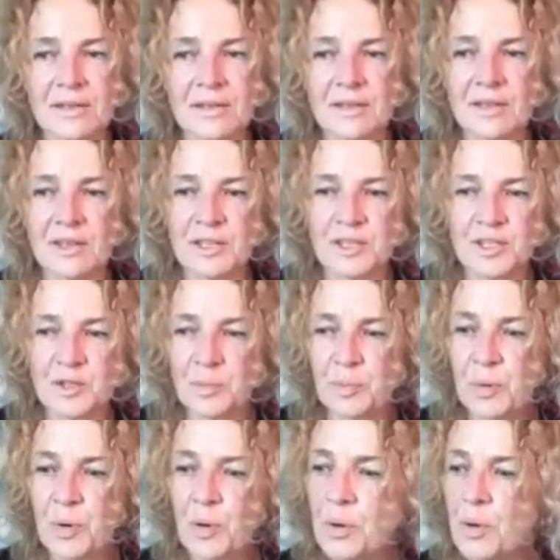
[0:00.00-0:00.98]
this
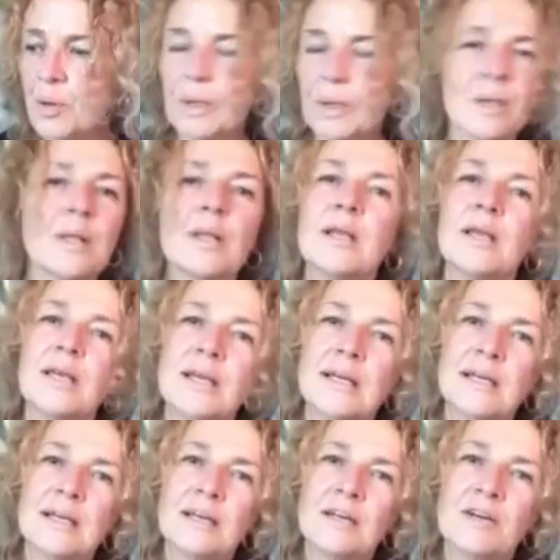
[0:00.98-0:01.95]
pull
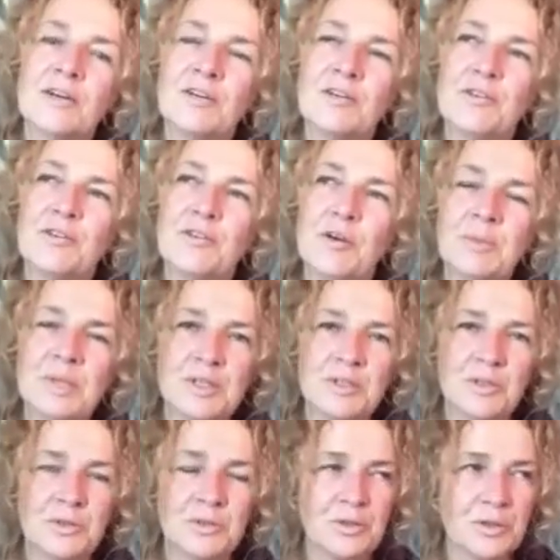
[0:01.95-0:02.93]
for me
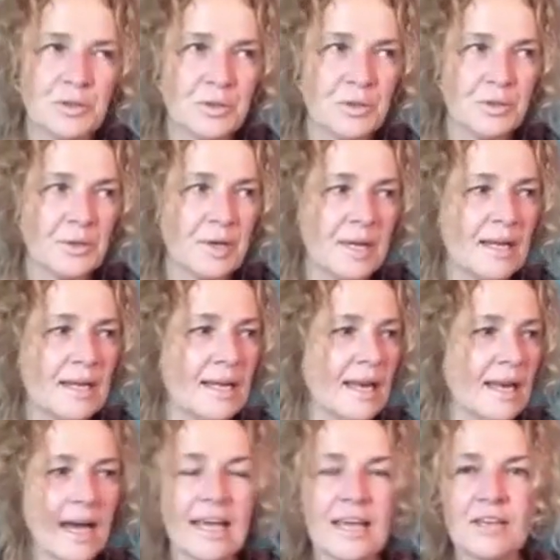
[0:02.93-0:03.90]
to do a
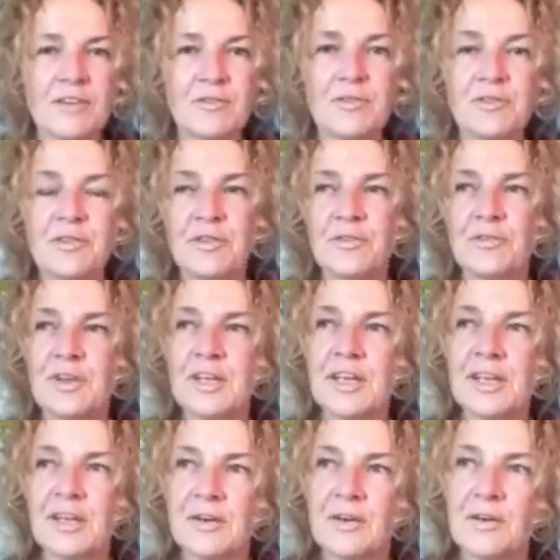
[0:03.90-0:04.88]
live
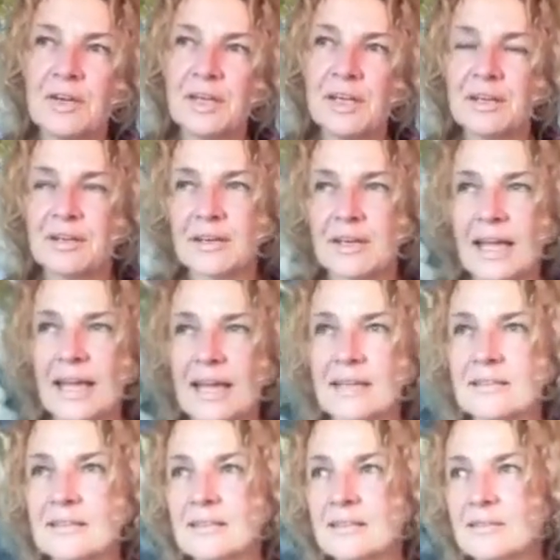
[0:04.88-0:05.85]
video here,
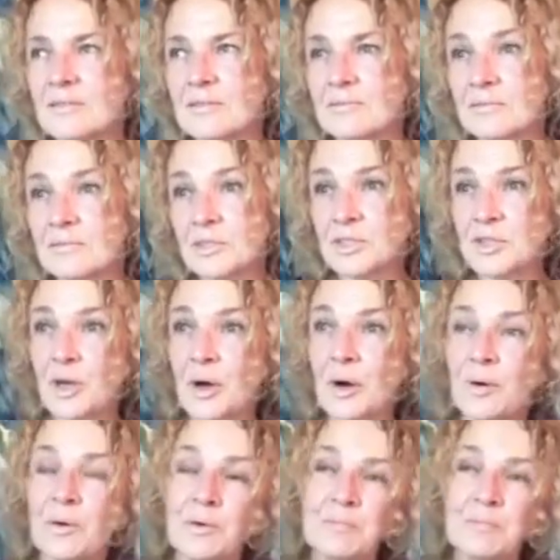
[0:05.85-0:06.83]
and
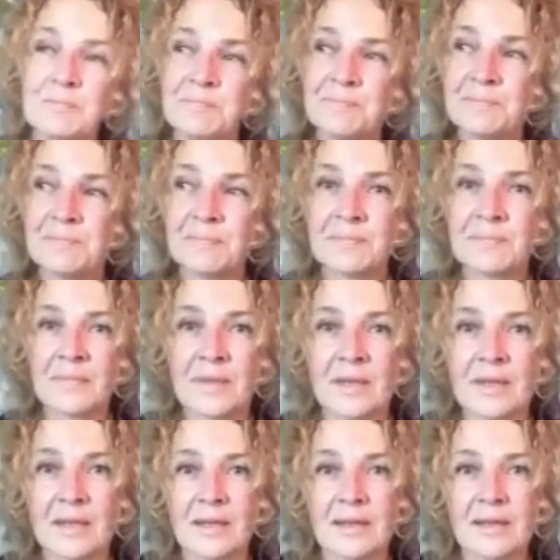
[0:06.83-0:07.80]
so
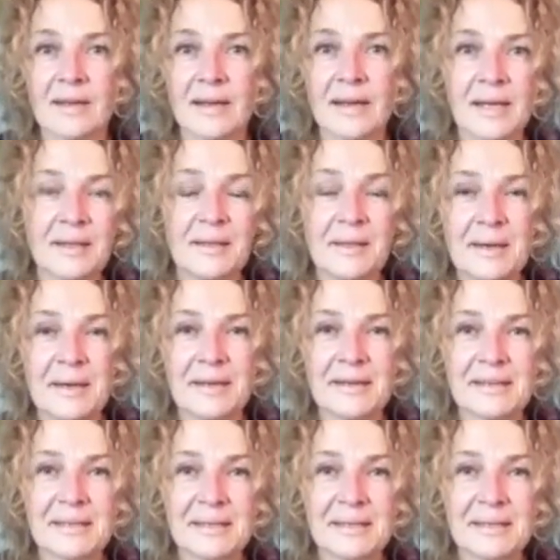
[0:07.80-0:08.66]
hi there.